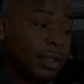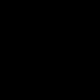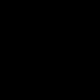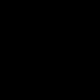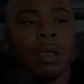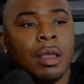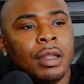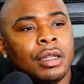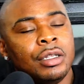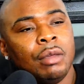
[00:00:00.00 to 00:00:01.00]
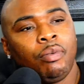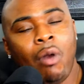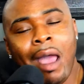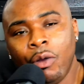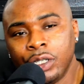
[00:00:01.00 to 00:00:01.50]
to do. The
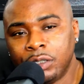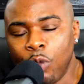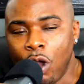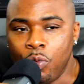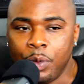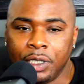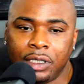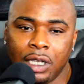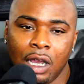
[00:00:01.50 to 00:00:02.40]
proudest moments,